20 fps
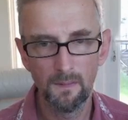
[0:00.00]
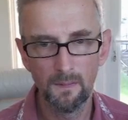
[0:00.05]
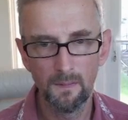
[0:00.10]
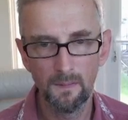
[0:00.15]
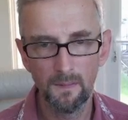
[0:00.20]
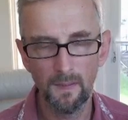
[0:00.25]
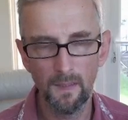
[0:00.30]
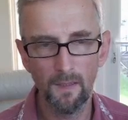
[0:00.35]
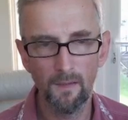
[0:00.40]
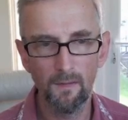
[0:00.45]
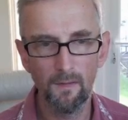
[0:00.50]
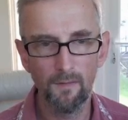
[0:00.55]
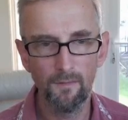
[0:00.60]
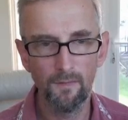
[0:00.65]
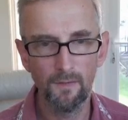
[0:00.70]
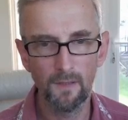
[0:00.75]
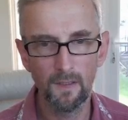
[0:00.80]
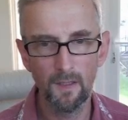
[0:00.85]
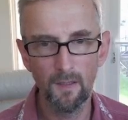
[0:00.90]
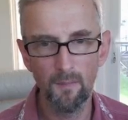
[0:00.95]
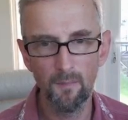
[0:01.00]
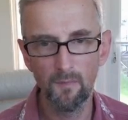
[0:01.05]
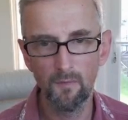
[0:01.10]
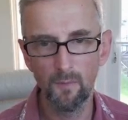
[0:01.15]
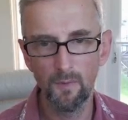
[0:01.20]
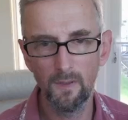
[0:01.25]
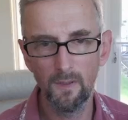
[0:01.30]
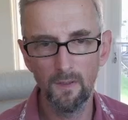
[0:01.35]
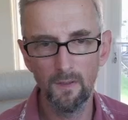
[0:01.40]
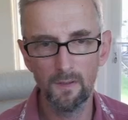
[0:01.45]
Now, if it comes
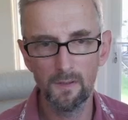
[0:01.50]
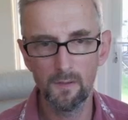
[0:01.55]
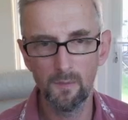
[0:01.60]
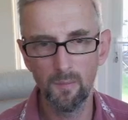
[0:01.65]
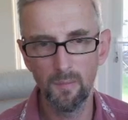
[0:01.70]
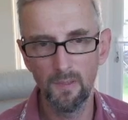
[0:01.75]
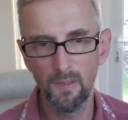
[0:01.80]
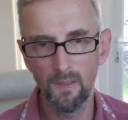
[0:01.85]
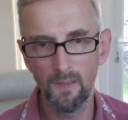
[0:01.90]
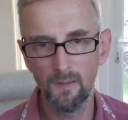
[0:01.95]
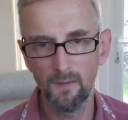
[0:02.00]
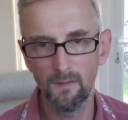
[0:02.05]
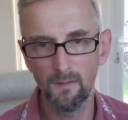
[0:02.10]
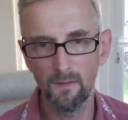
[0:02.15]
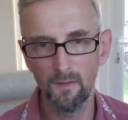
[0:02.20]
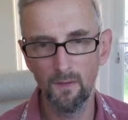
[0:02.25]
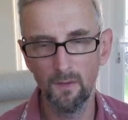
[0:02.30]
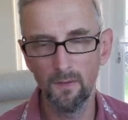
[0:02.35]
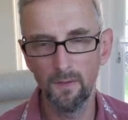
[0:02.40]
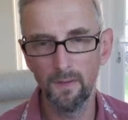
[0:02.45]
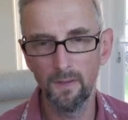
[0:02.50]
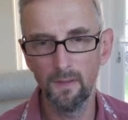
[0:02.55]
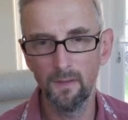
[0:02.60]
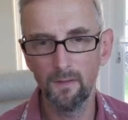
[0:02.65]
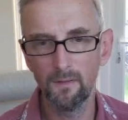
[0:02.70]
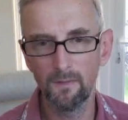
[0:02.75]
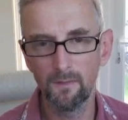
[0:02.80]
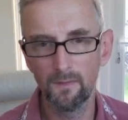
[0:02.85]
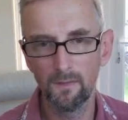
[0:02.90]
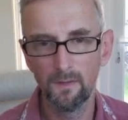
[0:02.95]
with ArduPilot on
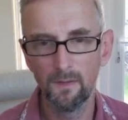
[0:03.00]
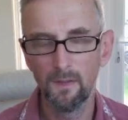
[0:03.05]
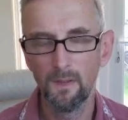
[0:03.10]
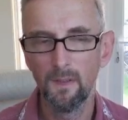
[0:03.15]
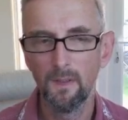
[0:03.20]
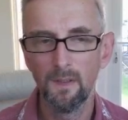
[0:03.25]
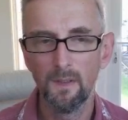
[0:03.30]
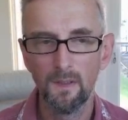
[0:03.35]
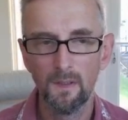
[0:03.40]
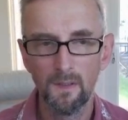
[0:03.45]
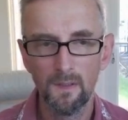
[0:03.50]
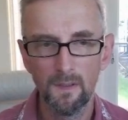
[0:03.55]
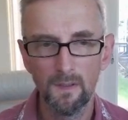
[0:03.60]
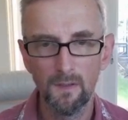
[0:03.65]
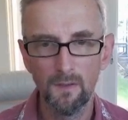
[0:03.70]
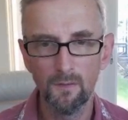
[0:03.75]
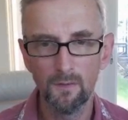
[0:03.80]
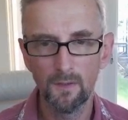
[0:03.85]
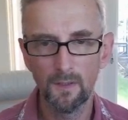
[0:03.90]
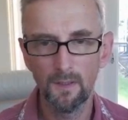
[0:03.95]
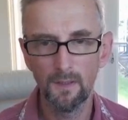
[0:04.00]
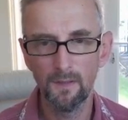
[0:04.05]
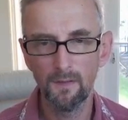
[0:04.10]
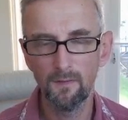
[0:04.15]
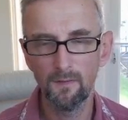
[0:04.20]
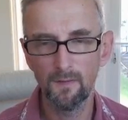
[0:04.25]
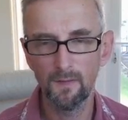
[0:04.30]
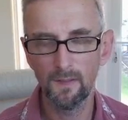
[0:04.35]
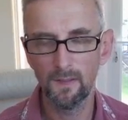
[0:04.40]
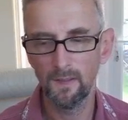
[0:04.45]
it, you can
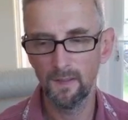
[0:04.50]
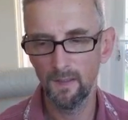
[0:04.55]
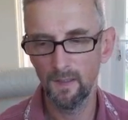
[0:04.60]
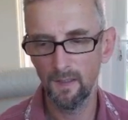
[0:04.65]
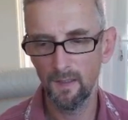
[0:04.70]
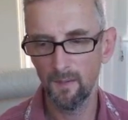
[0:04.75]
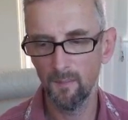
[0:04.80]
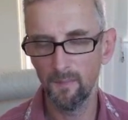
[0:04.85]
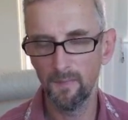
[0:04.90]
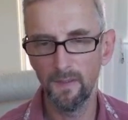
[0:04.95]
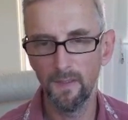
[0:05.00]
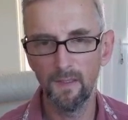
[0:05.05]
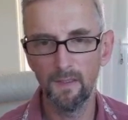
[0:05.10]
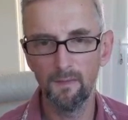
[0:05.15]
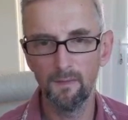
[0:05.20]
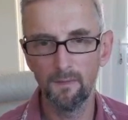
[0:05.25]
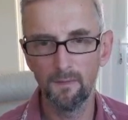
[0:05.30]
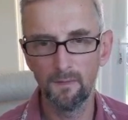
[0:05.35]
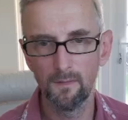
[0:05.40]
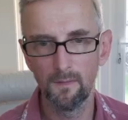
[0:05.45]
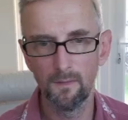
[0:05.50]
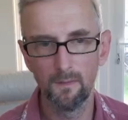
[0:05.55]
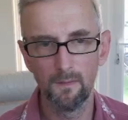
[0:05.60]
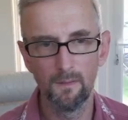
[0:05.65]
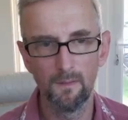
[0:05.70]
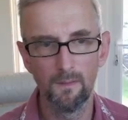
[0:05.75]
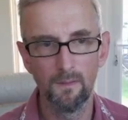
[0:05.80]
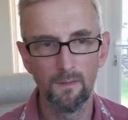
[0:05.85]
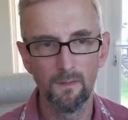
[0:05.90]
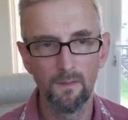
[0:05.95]
easily update
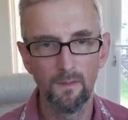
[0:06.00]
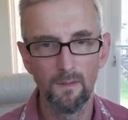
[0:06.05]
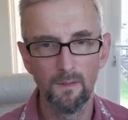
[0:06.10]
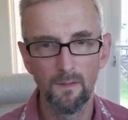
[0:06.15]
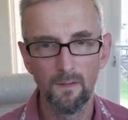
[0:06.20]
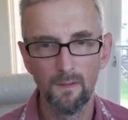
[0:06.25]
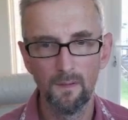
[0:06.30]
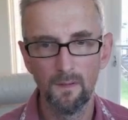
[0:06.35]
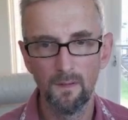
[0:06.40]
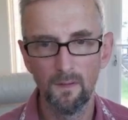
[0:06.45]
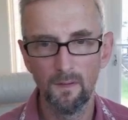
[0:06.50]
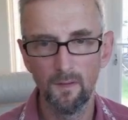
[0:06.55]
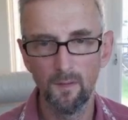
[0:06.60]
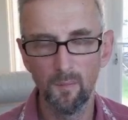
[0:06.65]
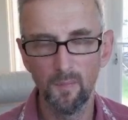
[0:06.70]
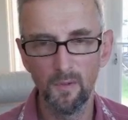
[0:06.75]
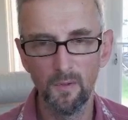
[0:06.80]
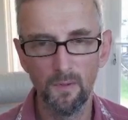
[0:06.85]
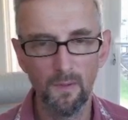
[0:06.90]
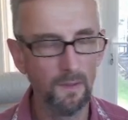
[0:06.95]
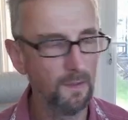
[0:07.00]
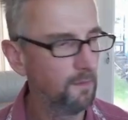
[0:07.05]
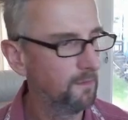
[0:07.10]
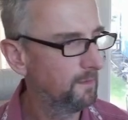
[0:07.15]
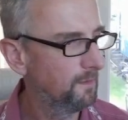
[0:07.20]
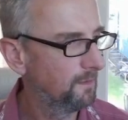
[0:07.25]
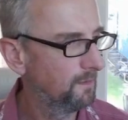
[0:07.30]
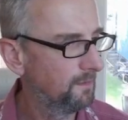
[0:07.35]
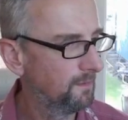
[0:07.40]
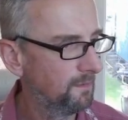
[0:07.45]
the
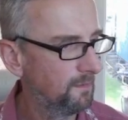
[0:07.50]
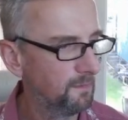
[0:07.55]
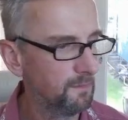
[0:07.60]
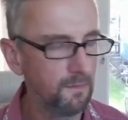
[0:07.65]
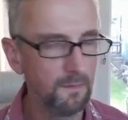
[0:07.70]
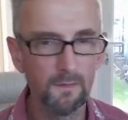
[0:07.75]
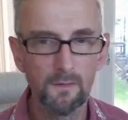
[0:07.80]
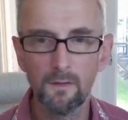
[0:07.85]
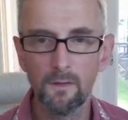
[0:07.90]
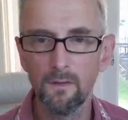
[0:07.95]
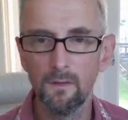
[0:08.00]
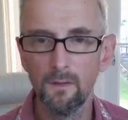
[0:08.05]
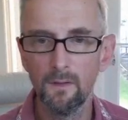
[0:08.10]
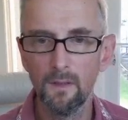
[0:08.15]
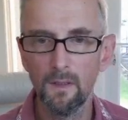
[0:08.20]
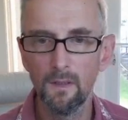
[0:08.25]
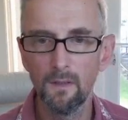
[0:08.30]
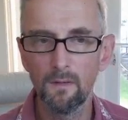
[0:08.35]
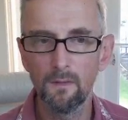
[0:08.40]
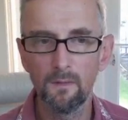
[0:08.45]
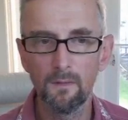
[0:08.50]
bootloader. I'll just show you that.